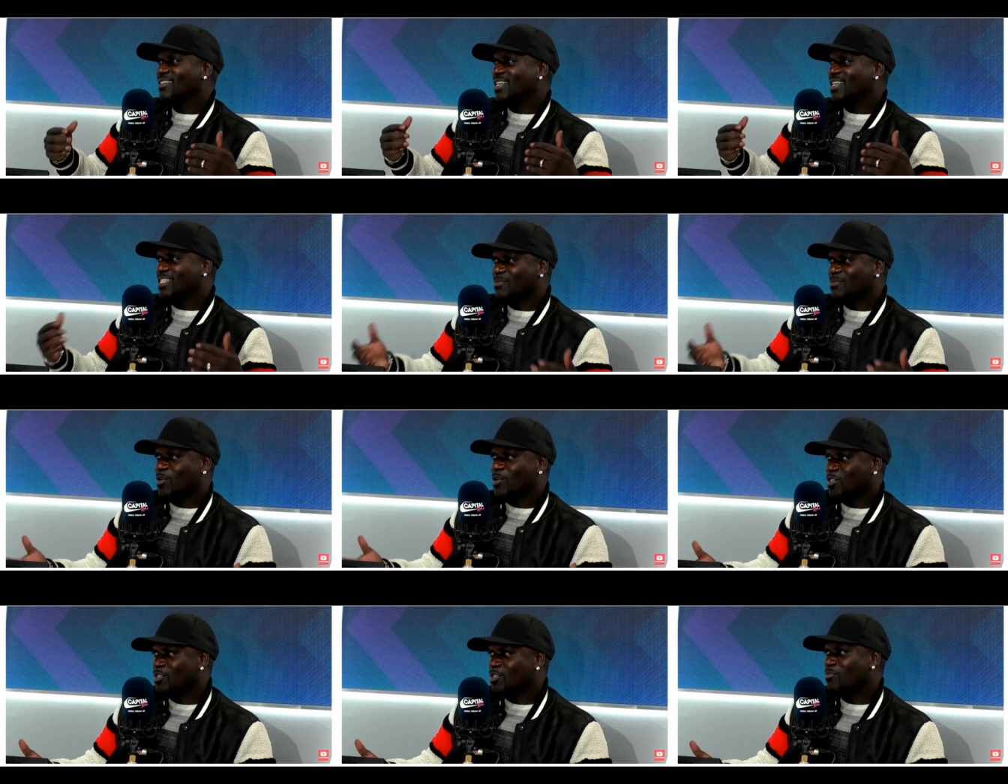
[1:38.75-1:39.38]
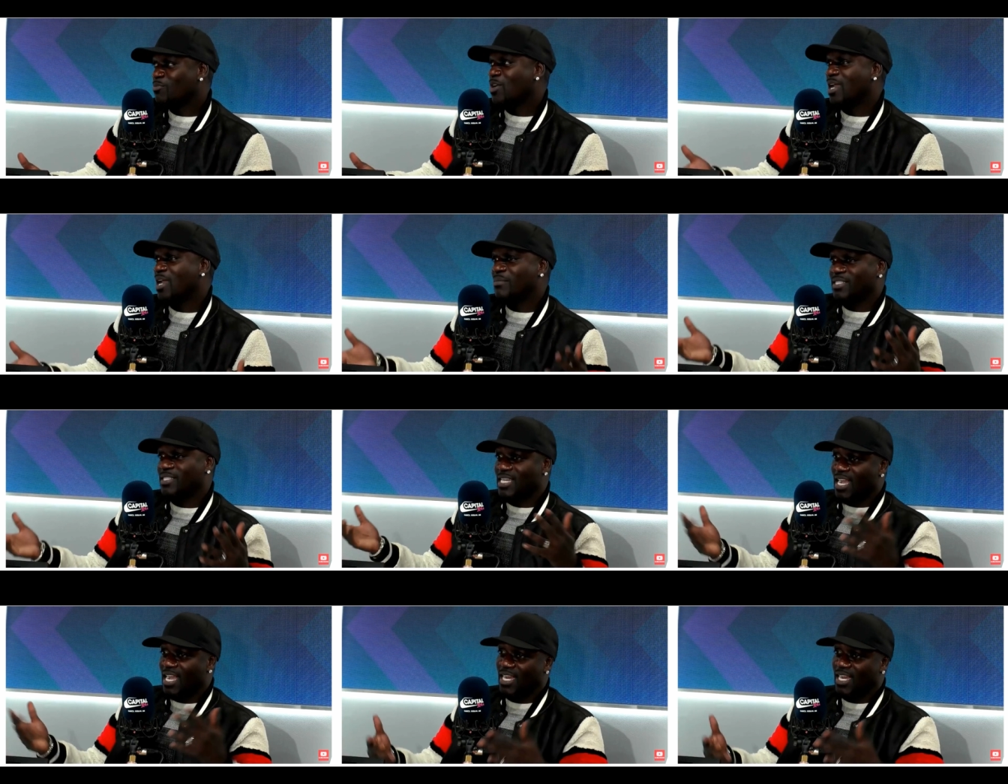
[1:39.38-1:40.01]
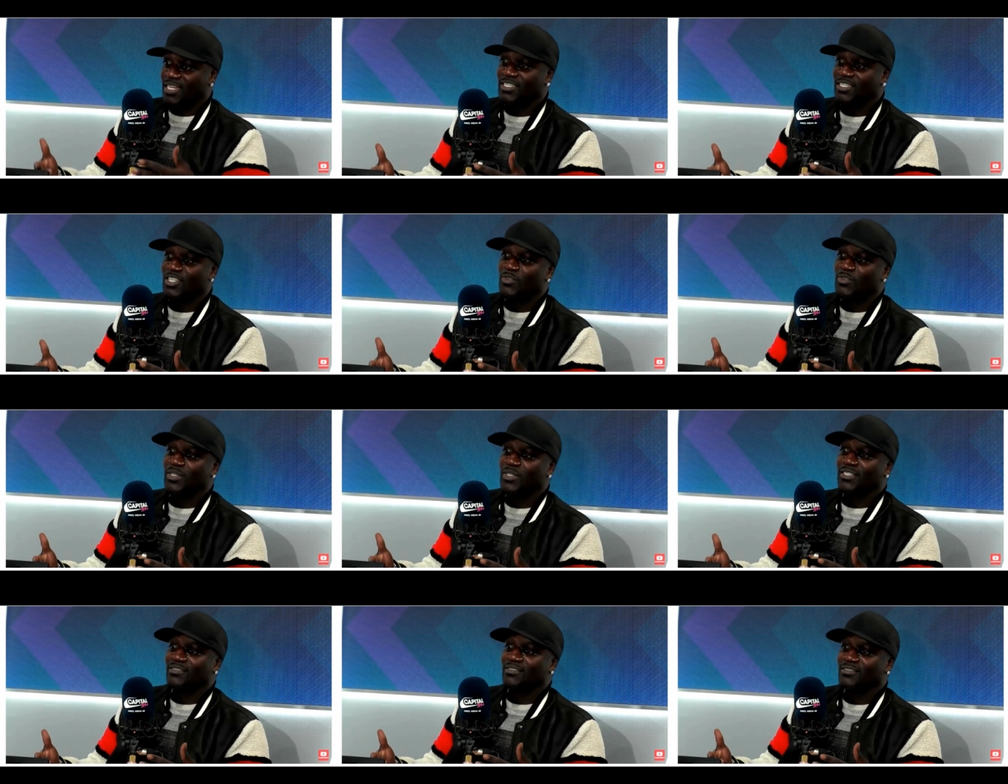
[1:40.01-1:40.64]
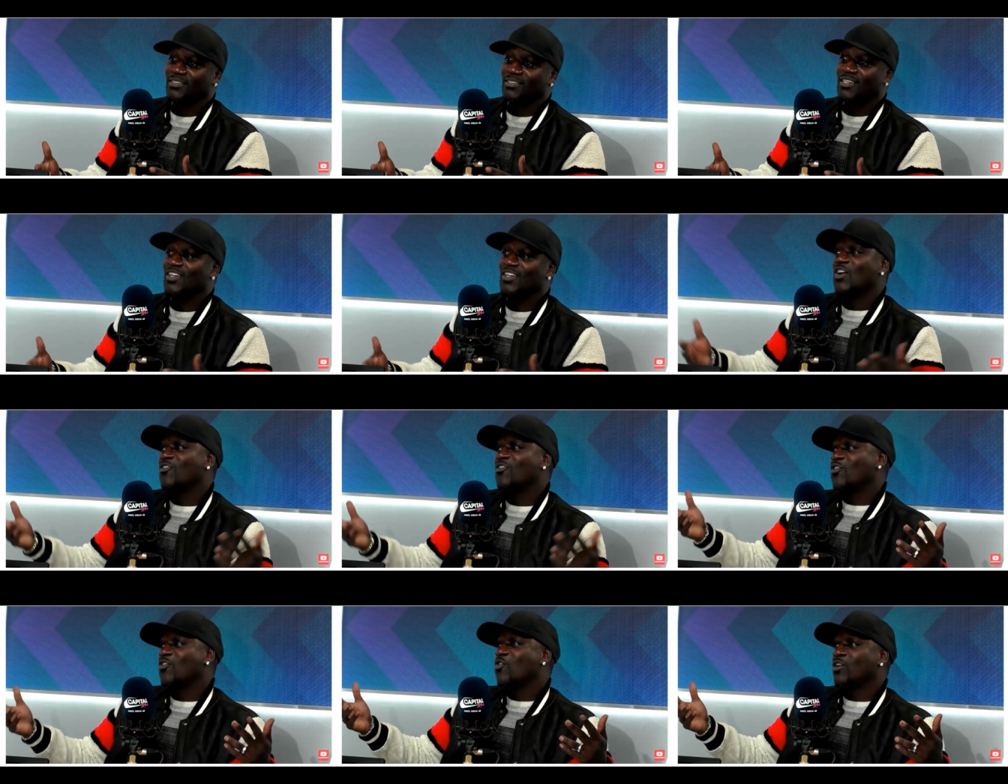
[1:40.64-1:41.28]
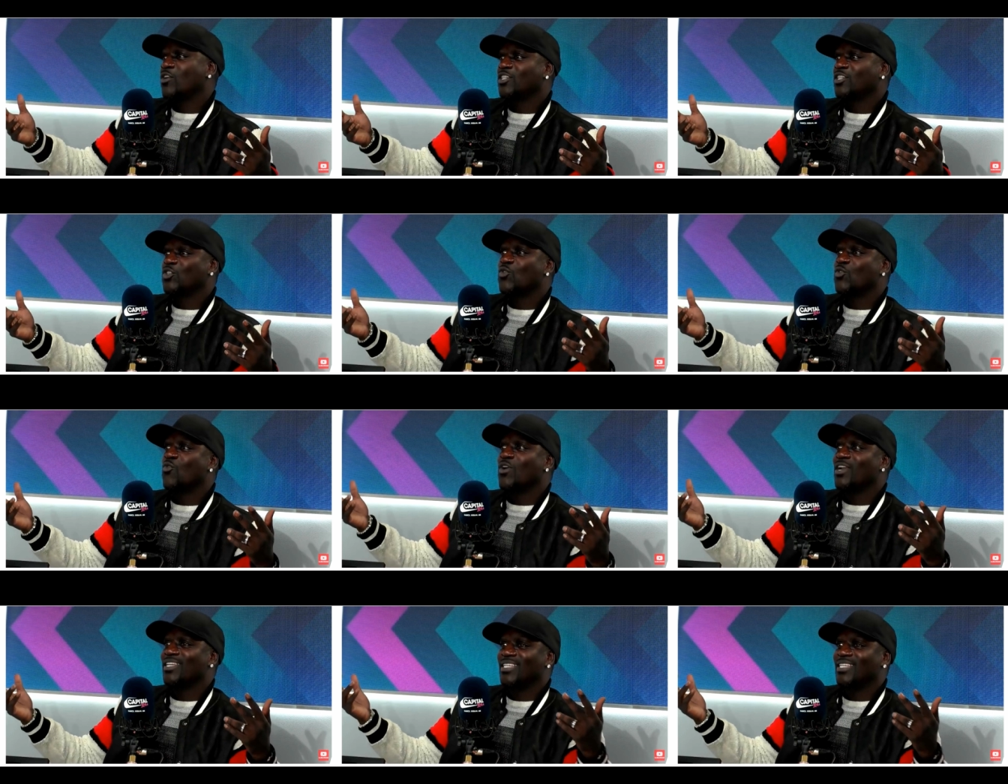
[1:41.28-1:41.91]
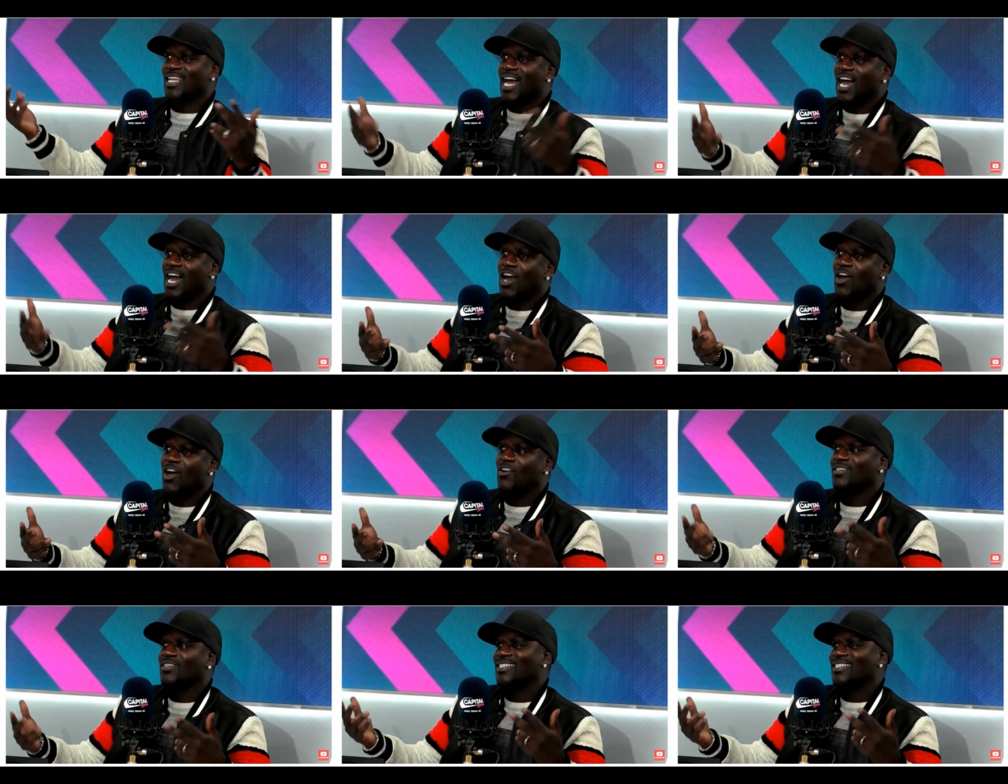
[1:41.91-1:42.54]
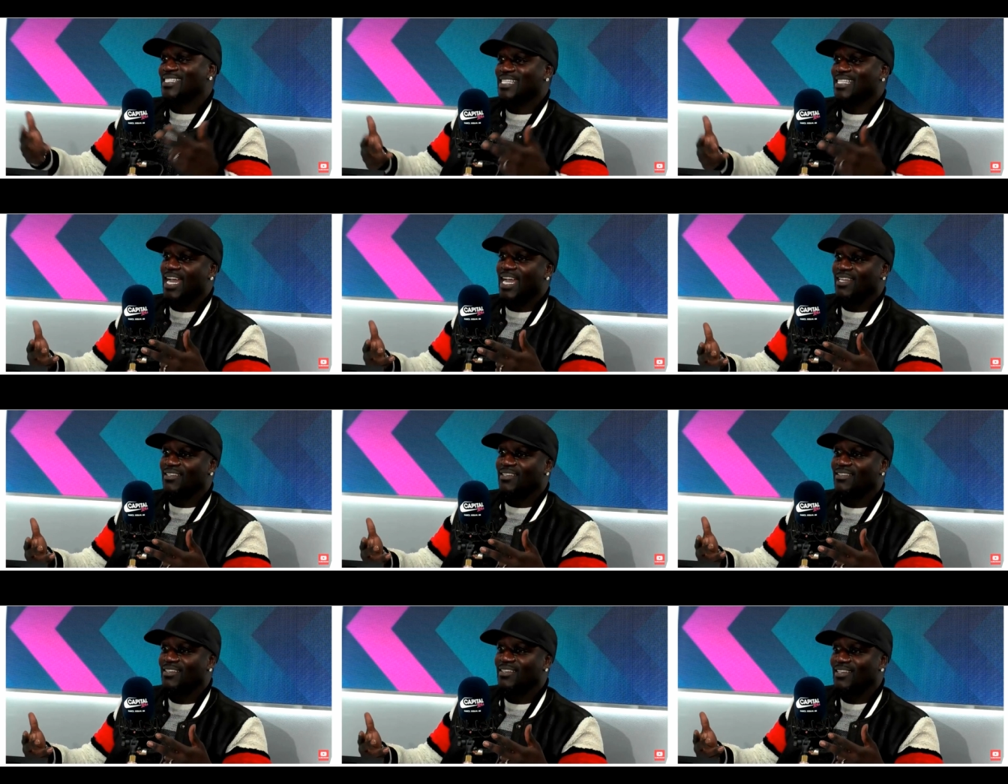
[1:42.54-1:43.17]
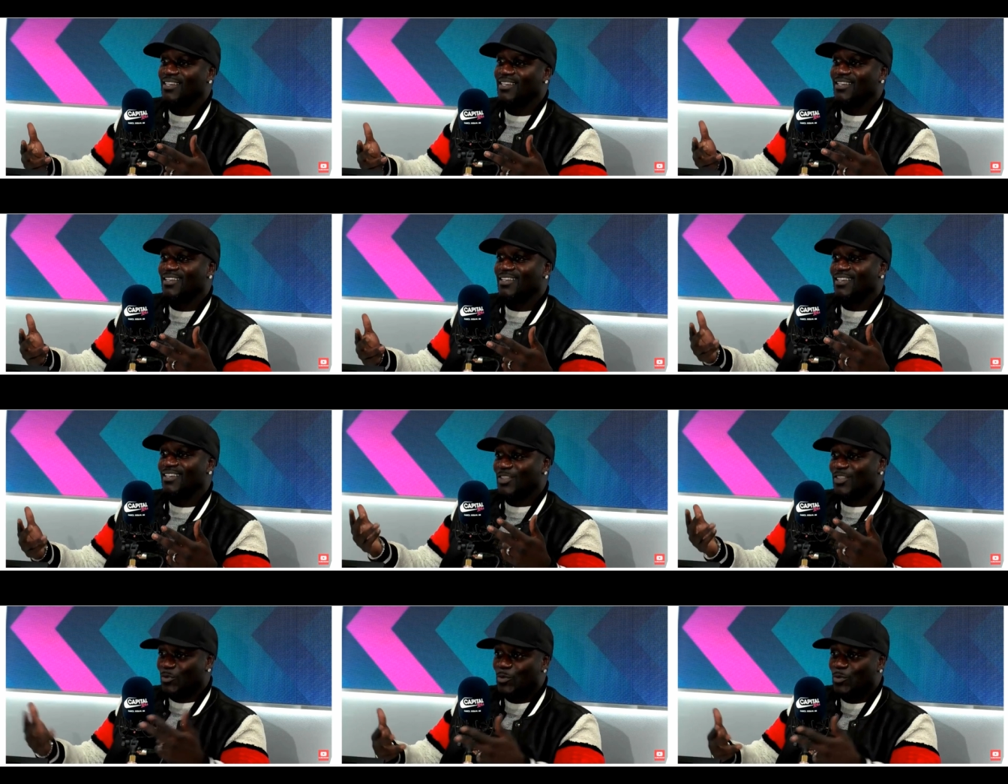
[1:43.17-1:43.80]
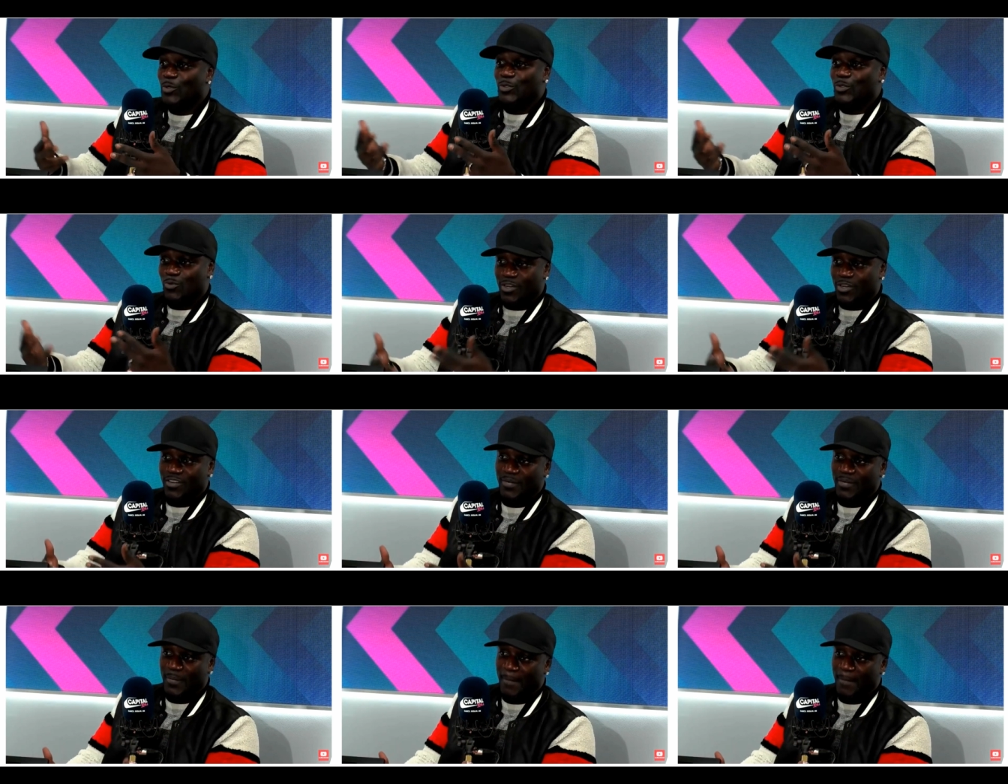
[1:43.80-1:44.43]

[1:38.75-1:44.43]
that's a personal problem that y'all got to deal with according to what y'all decided the rules were.